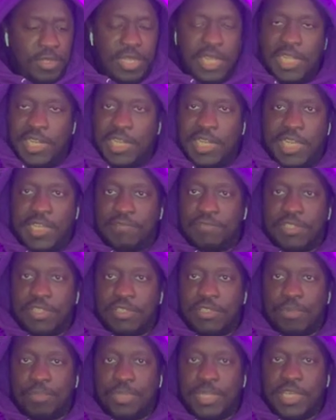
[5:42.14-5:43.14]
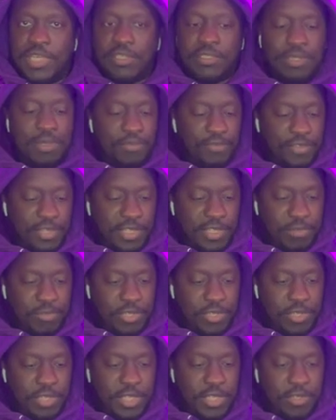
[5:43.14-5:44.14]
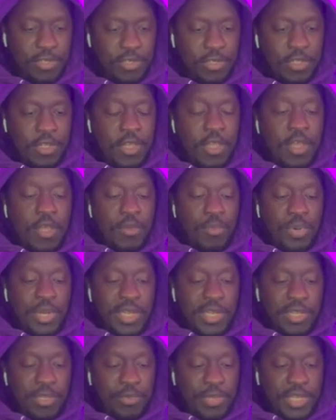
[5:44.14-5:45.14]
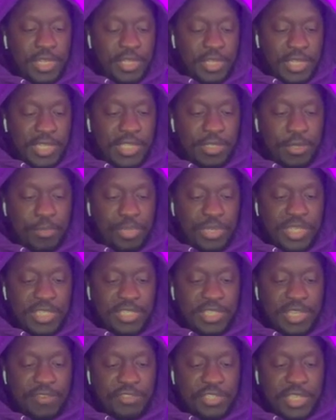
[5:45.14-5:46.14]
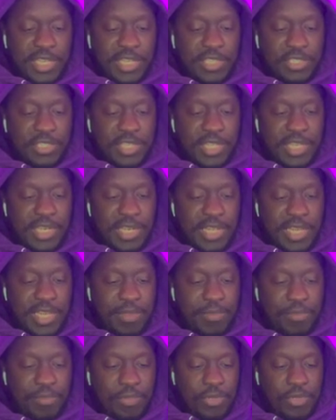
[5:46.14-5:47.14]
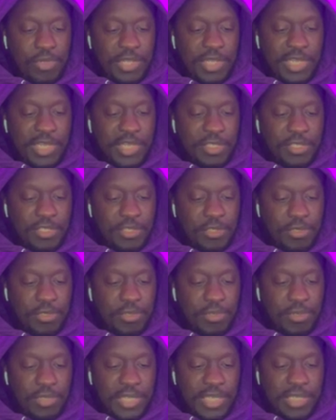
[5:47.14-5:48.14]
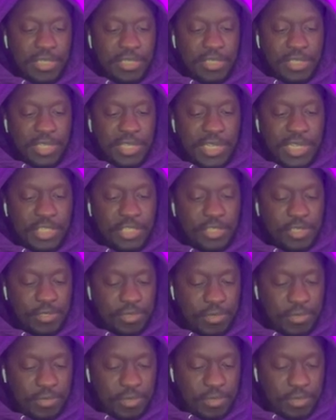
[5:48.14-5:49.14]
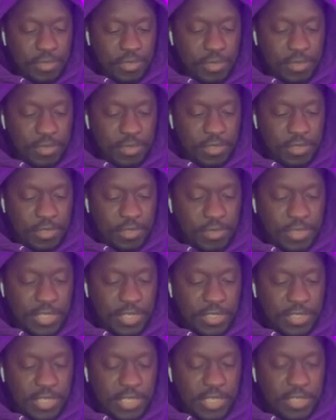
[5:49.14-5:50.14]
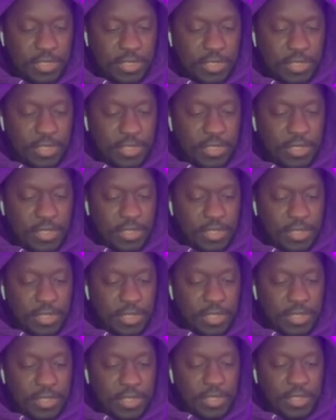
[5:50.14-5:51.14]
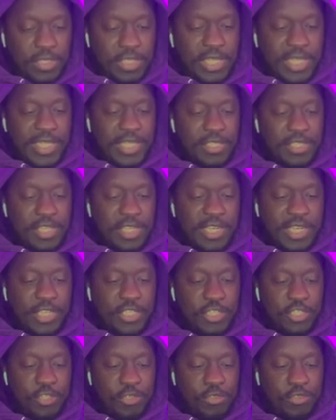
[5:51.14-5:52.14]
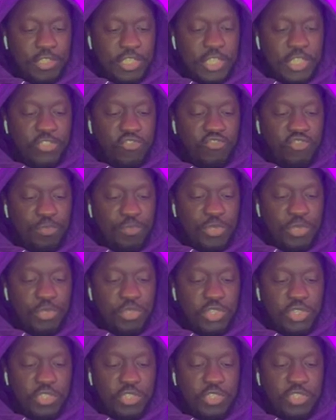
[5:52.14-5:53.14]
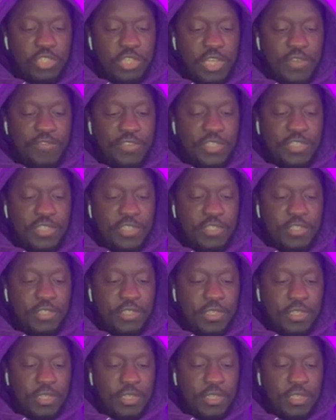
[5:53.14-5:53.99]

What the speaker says: And they've disappeared. So I'm thinking, what's going on? But anyway, it appears they've changed their name on here to International, to International Distribution Services,